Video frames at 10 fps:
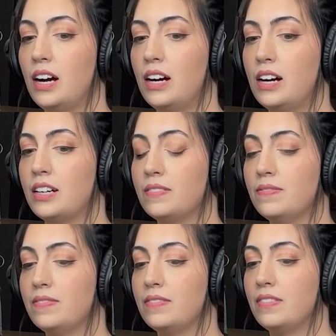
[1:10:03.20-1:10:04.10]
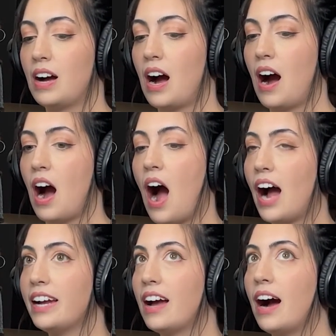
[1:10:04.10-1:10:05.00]

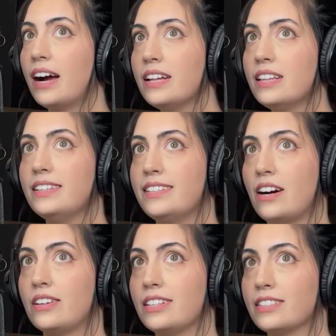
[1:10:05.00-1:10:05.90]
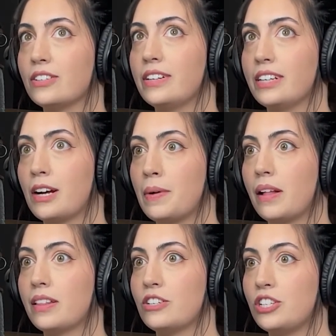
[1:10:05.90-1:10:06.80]
I highly doubt it's going to come out
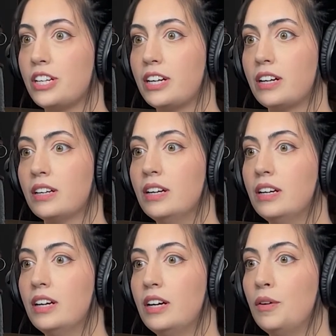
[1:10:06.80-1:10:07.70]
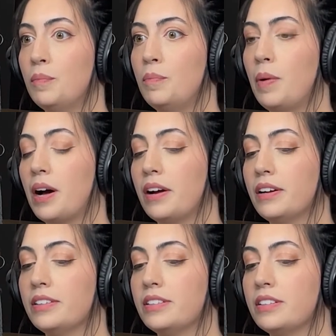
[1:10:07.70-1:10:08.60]
this year,
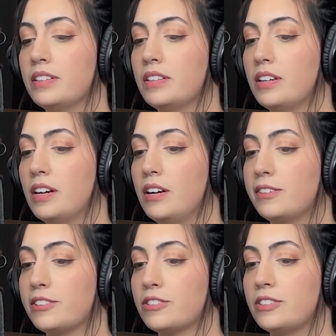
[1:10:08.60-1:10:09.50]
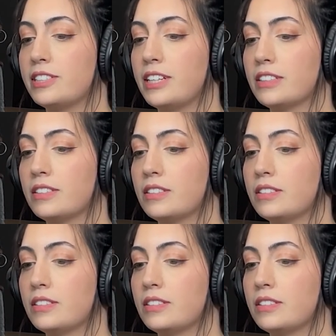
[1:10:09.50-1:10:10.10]
but Elder Scrolls 6